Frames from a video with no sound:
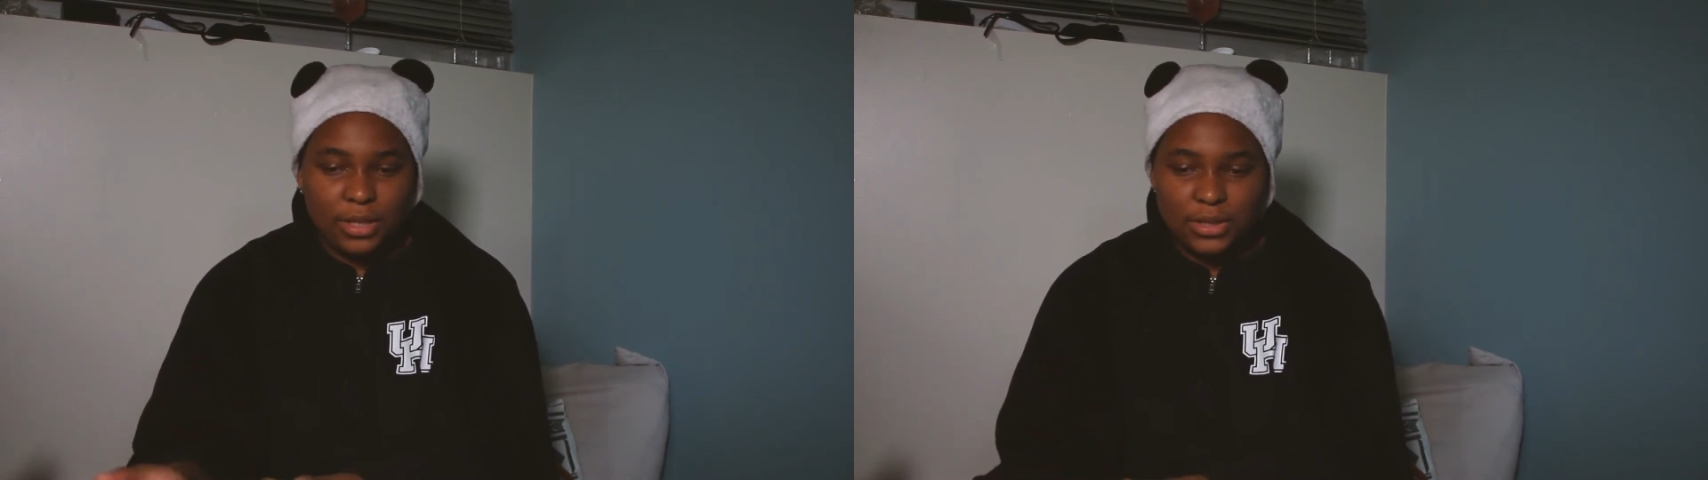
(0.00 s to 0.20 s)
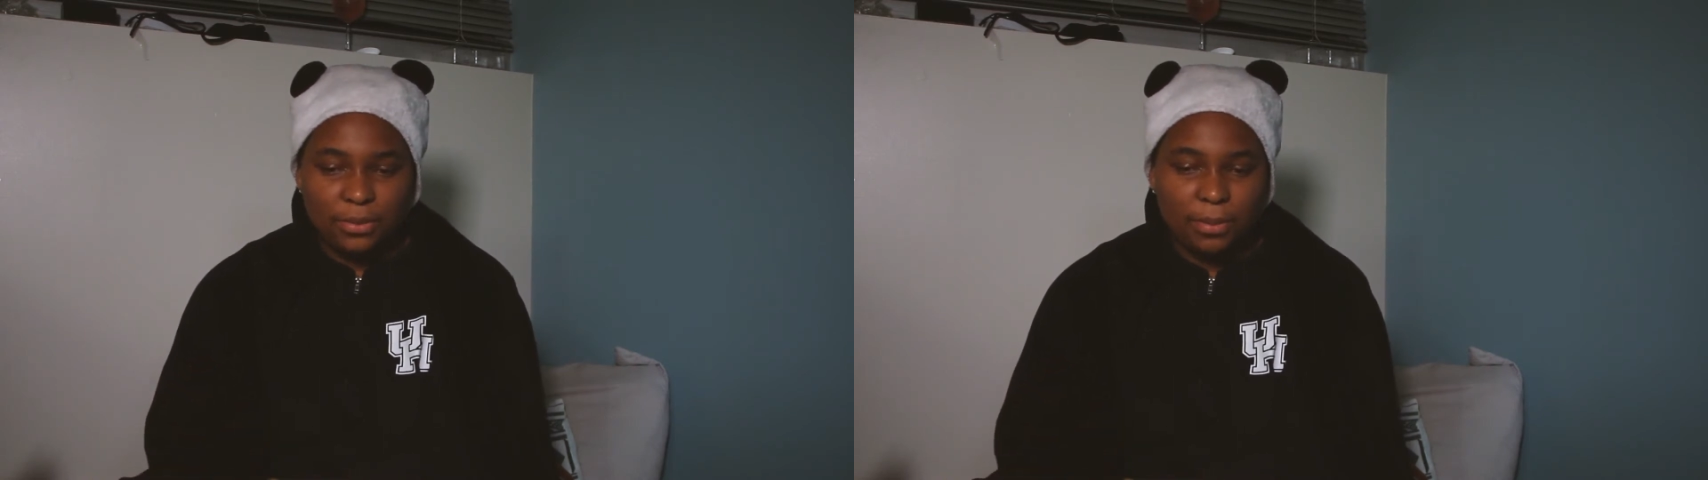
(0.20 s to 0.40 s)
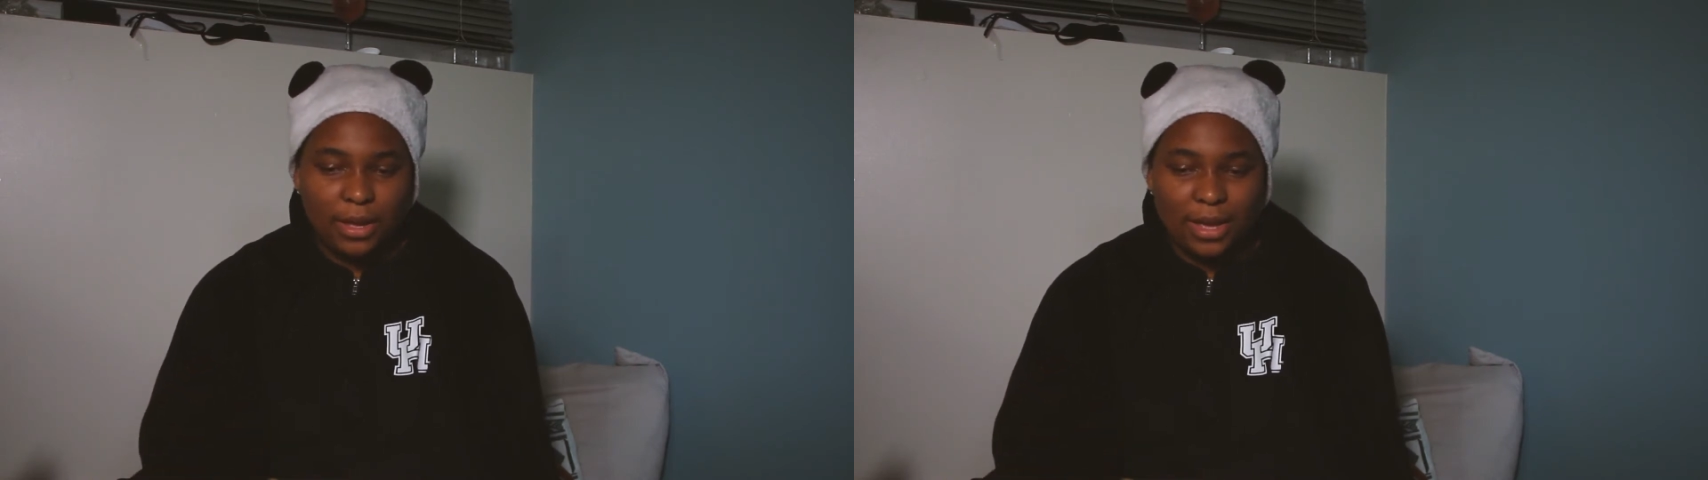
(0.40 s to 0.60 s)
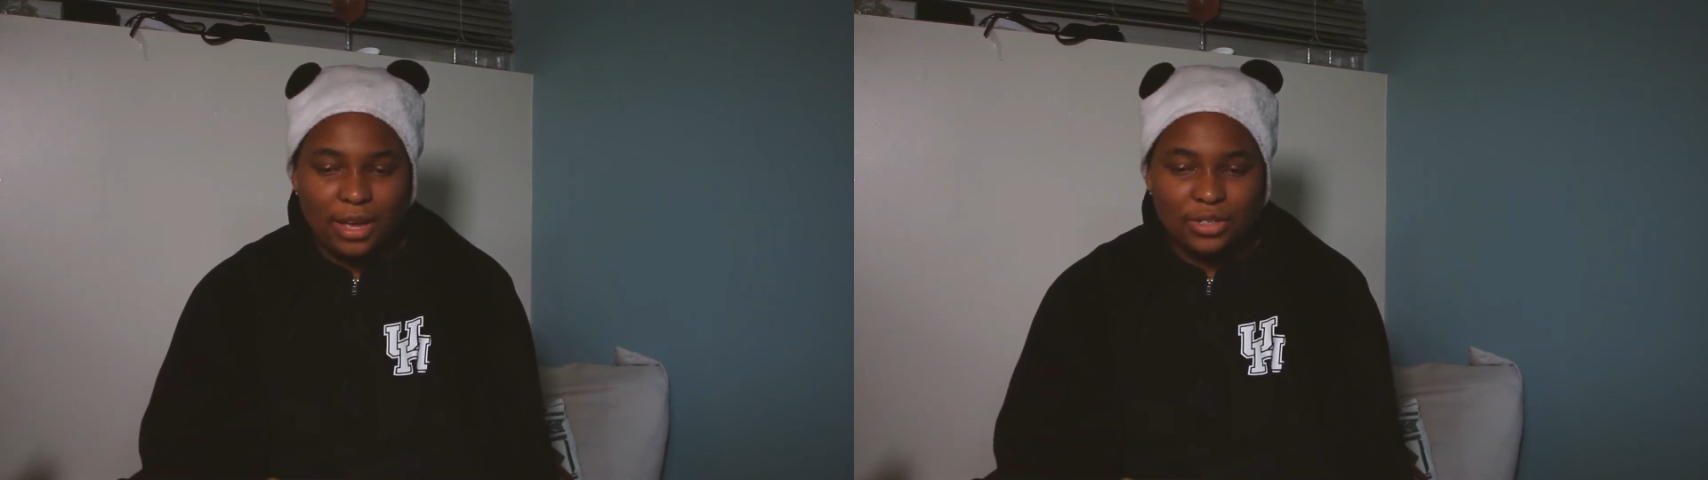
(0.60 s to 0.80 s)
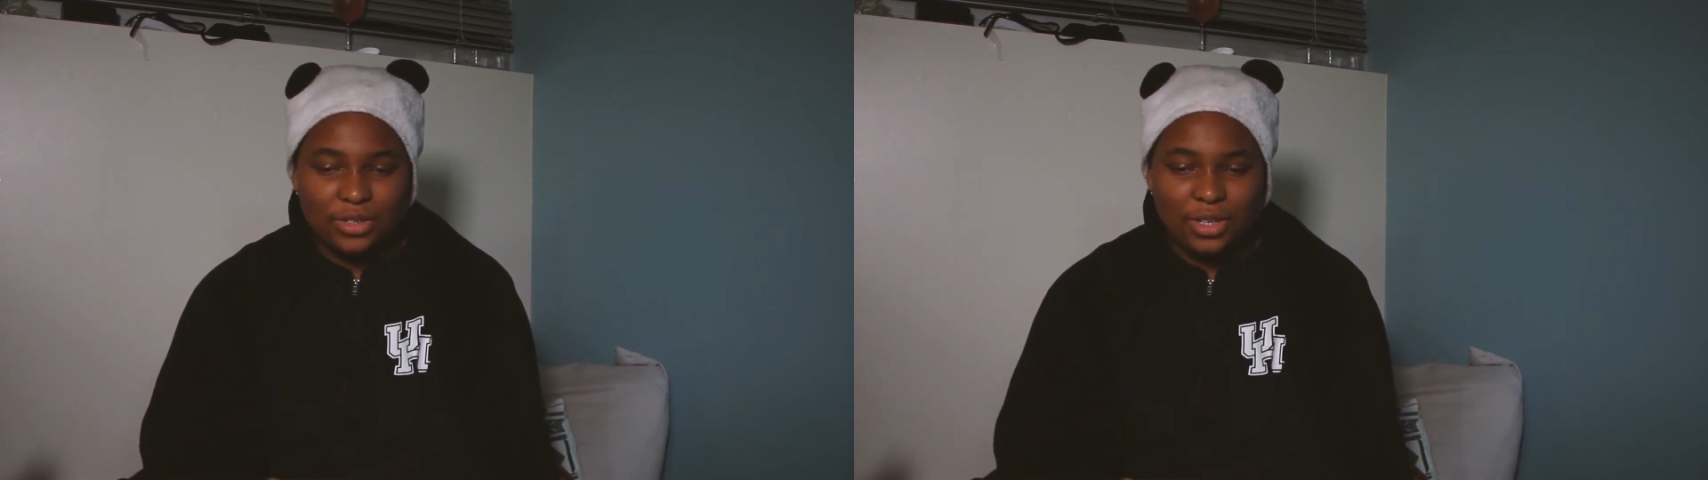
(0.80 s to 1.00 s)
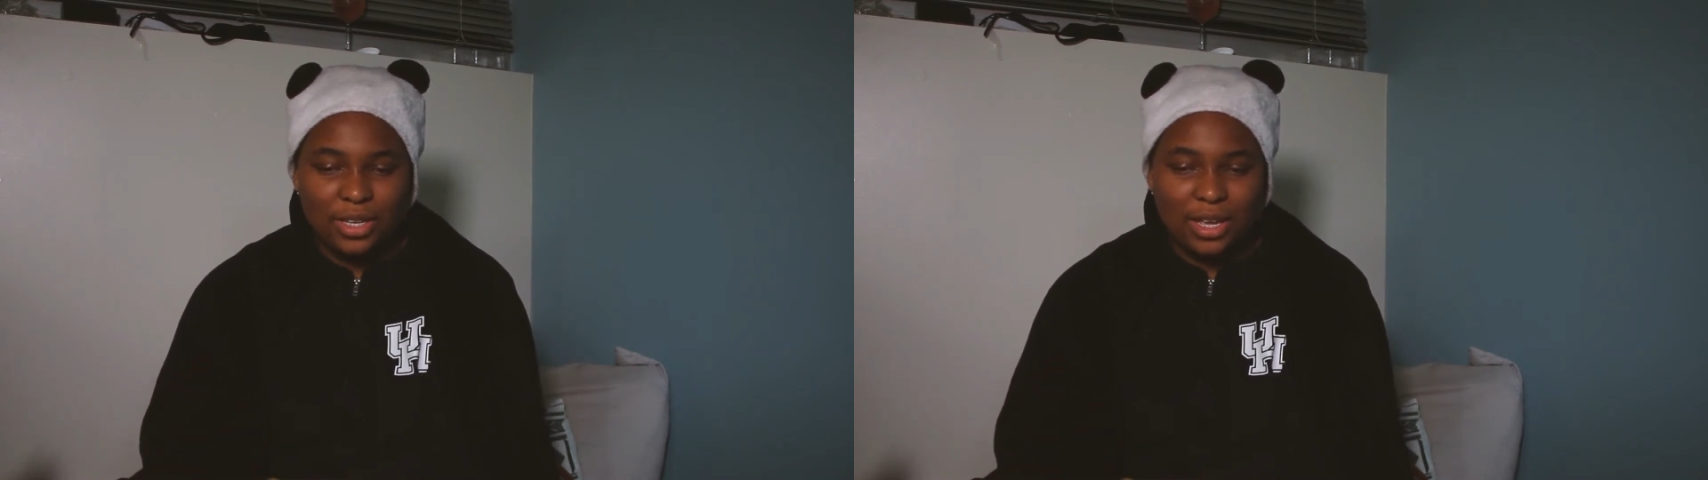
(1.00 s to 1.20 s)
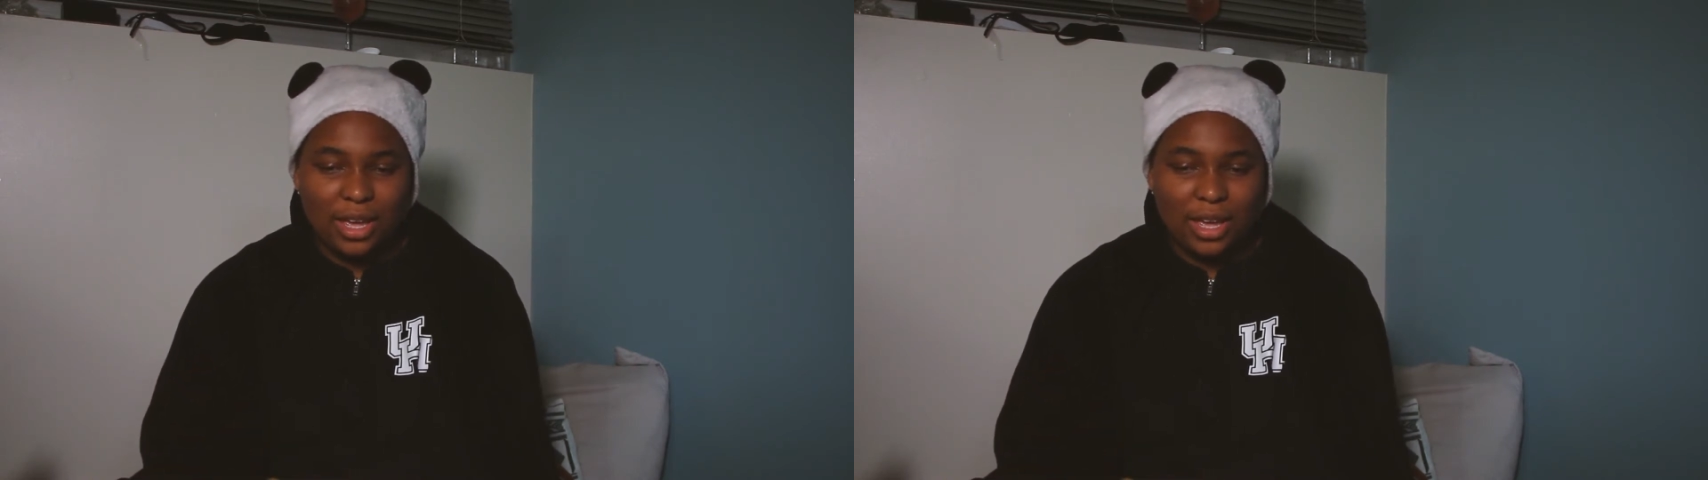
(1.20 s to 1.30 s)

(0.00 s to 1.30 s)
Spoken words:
still play casually,